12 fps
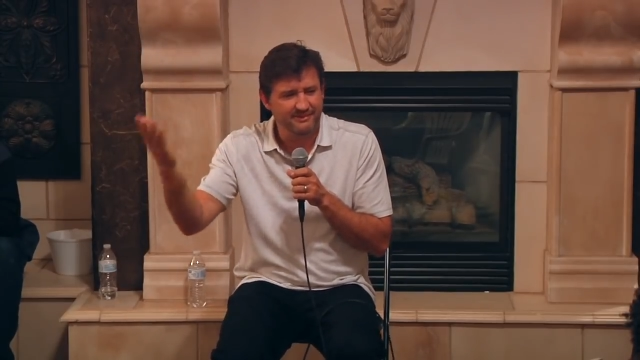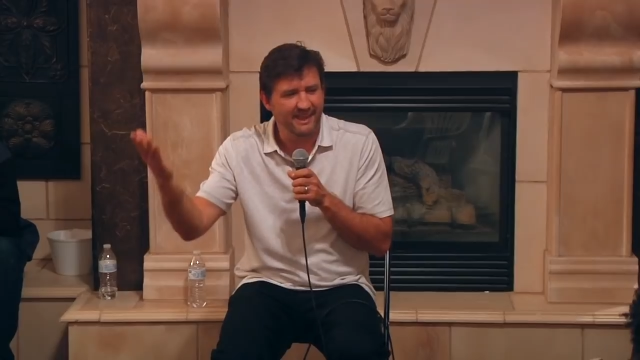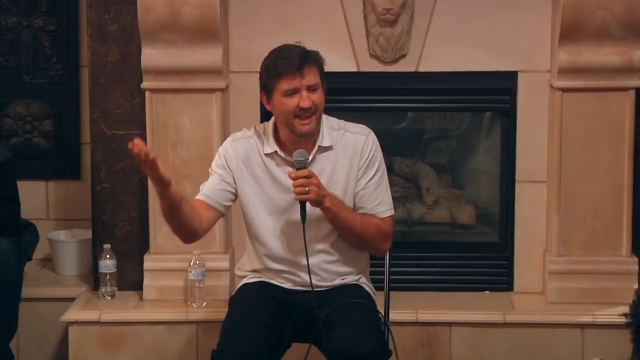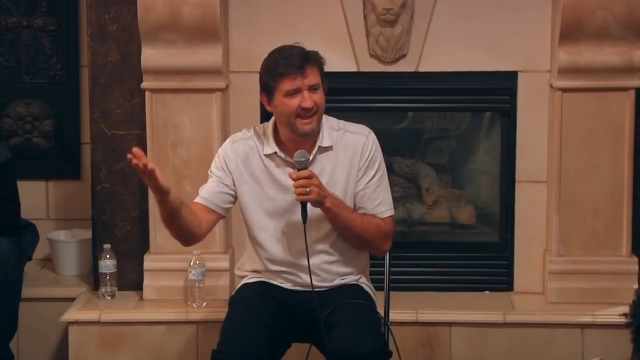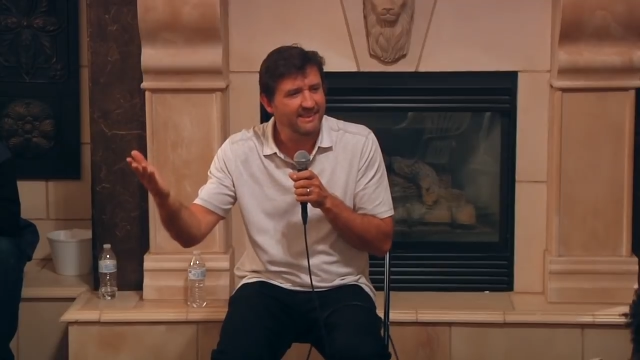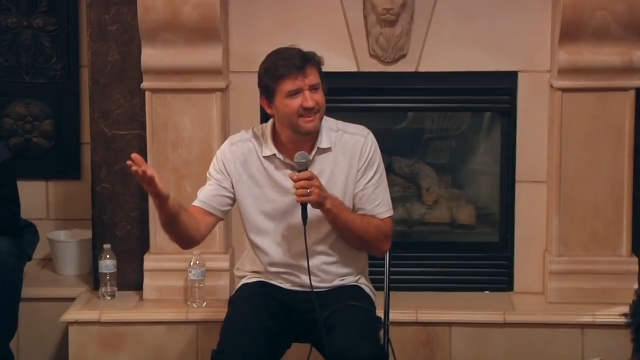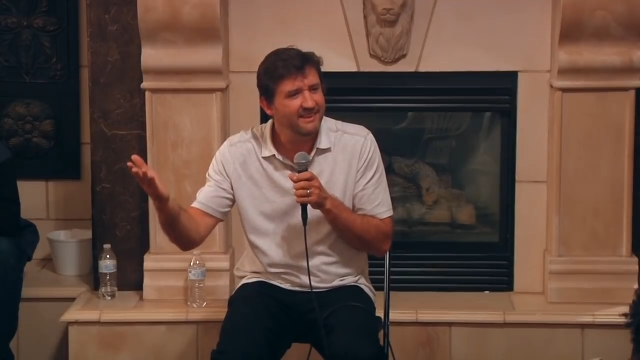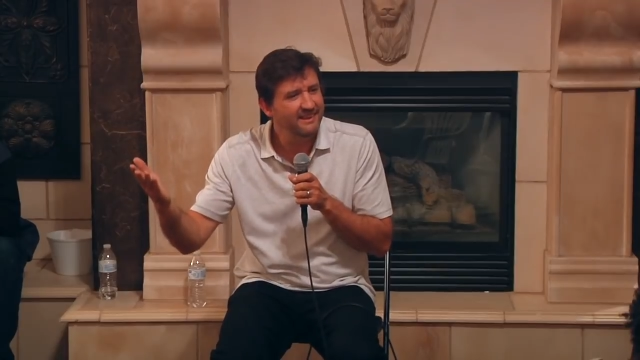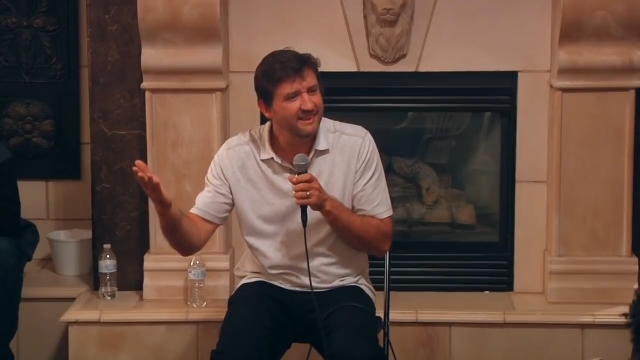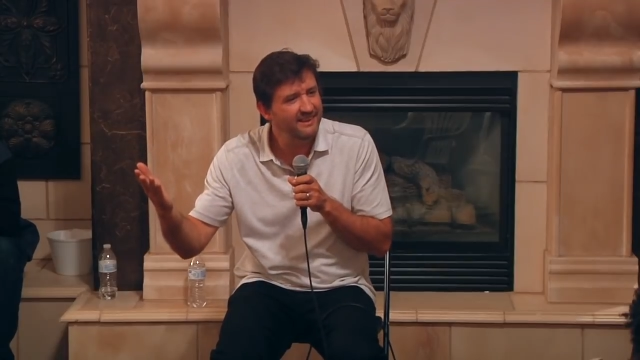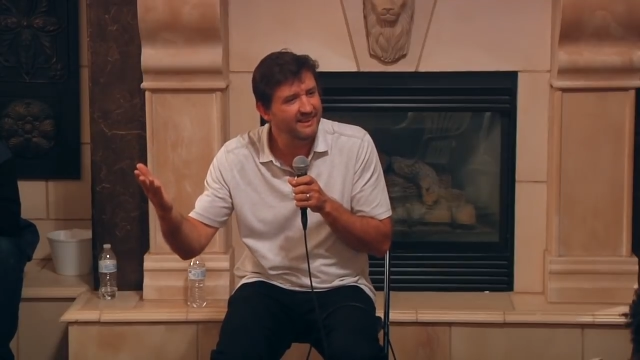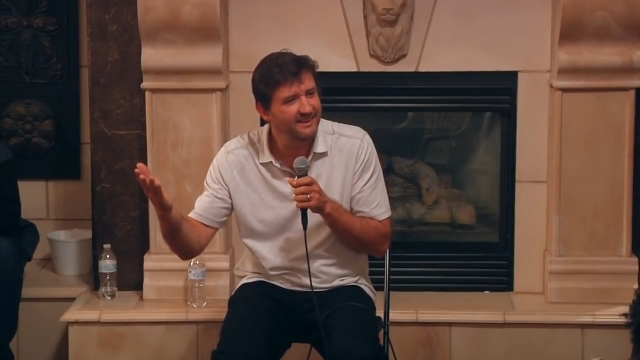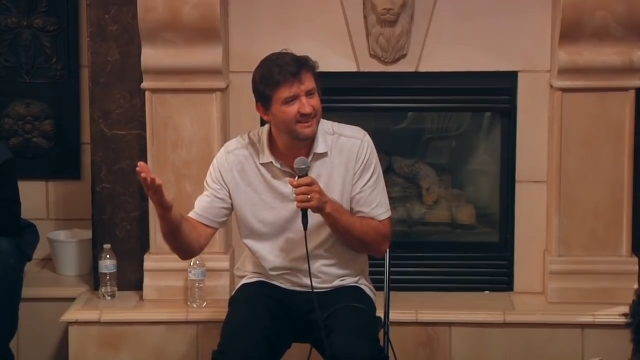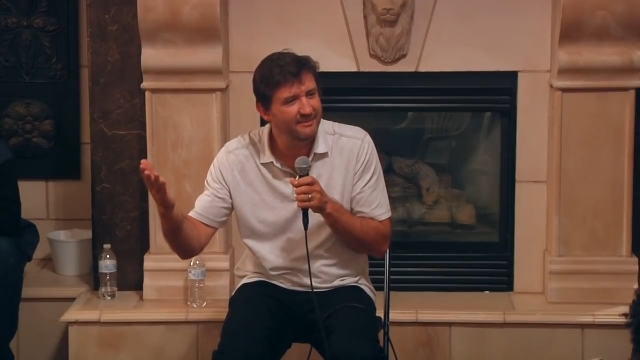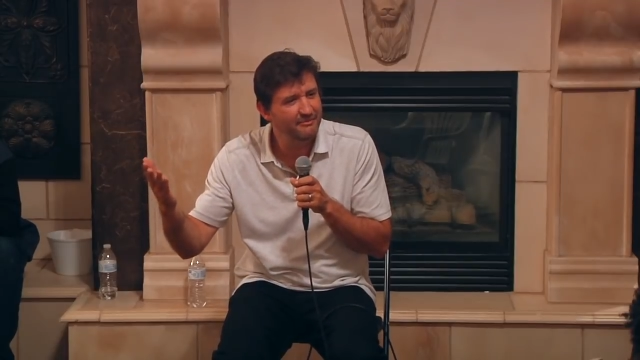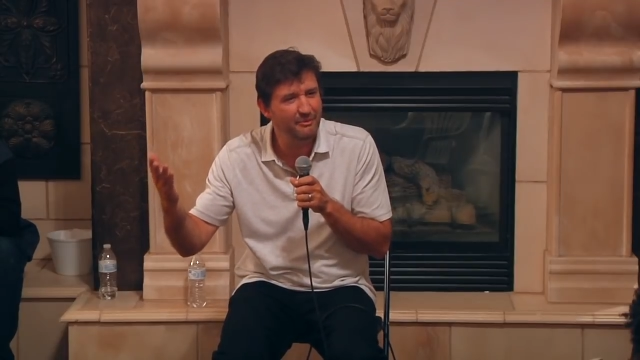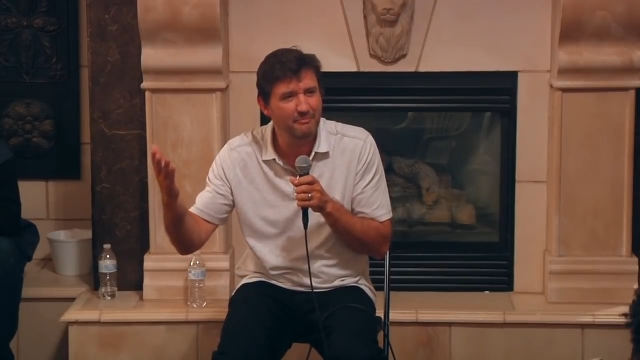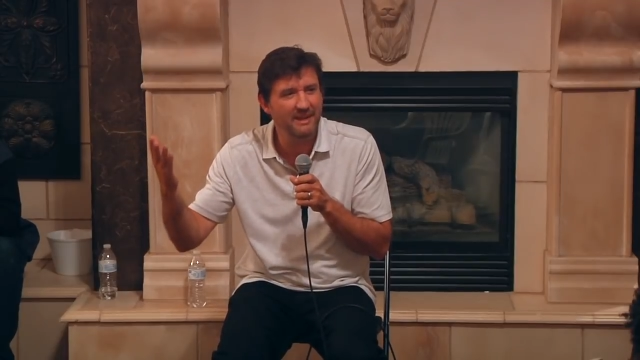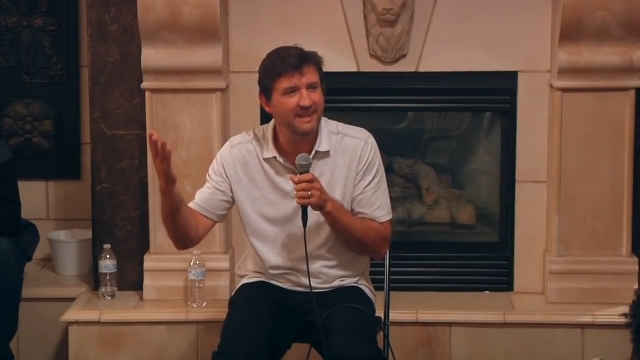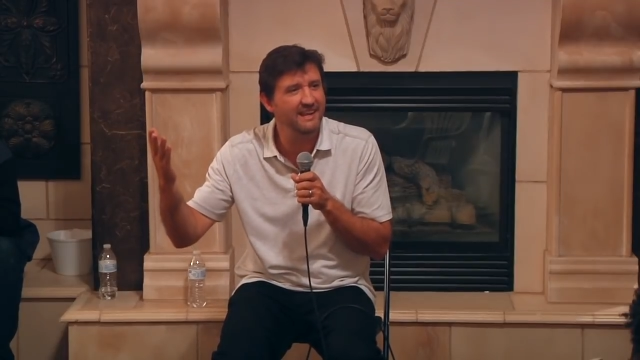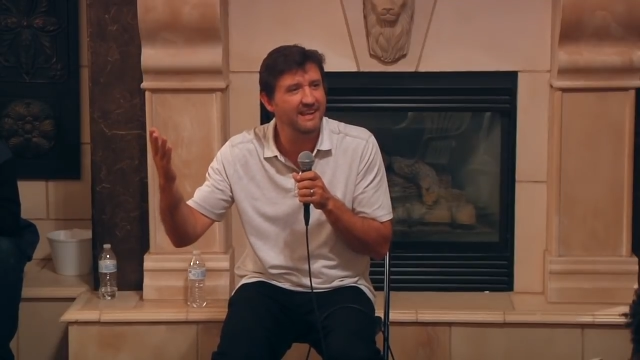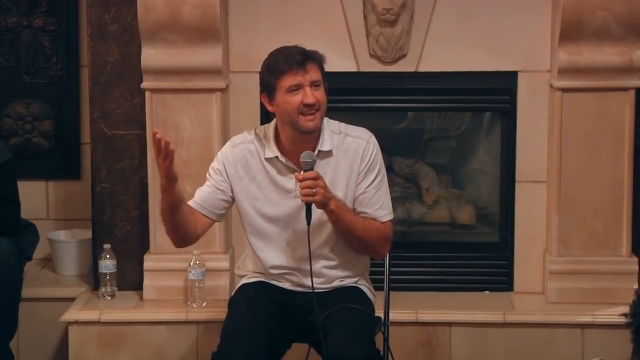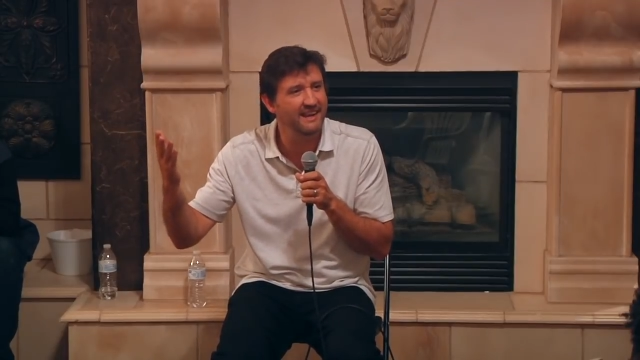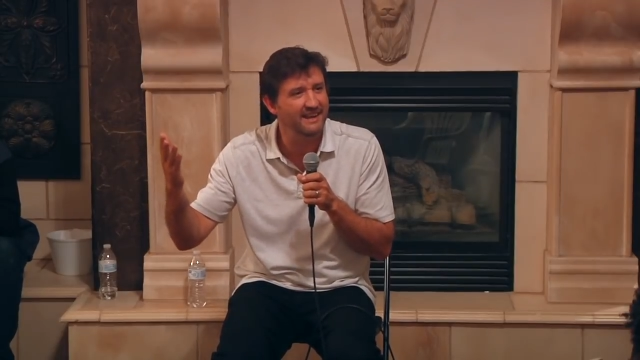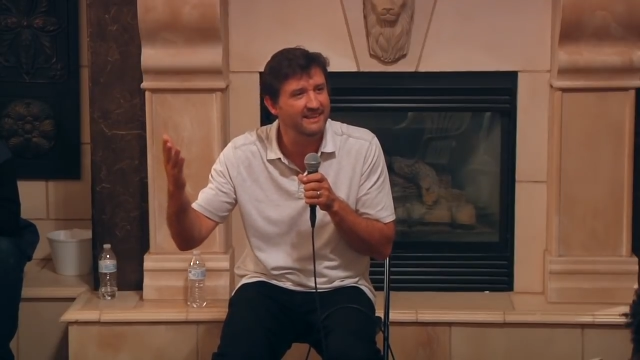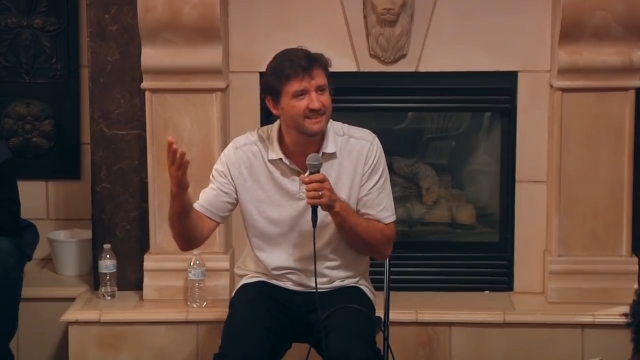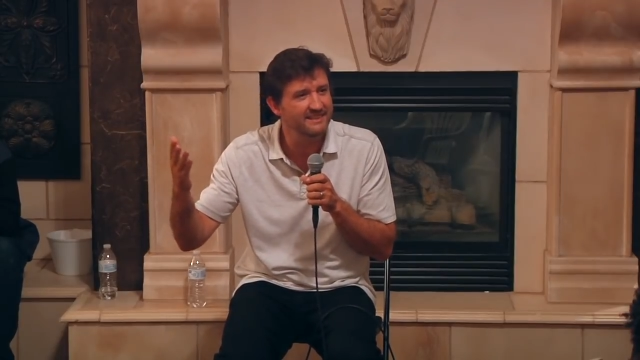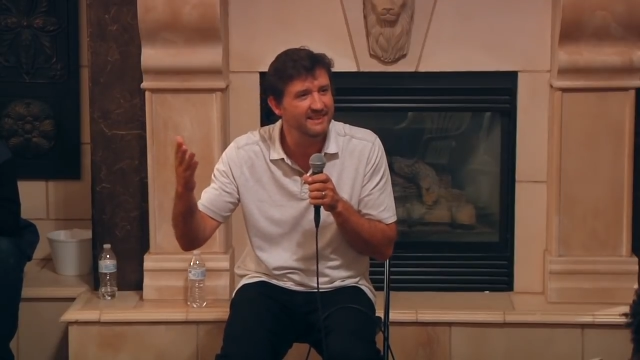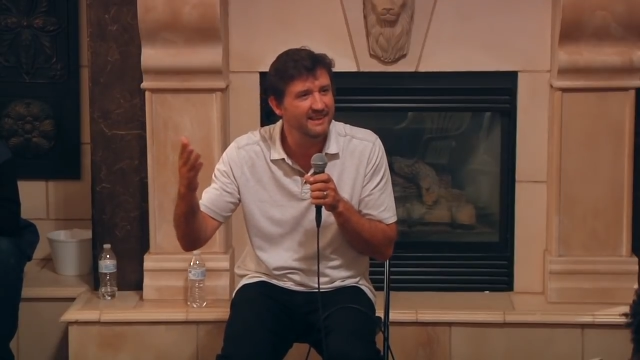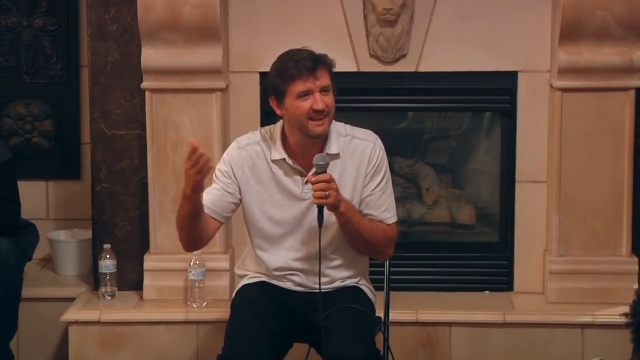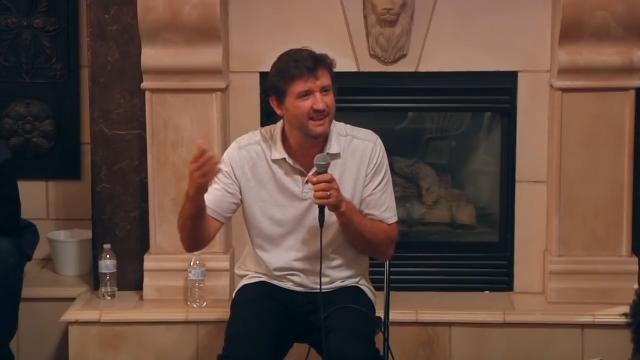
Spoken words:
that for many years,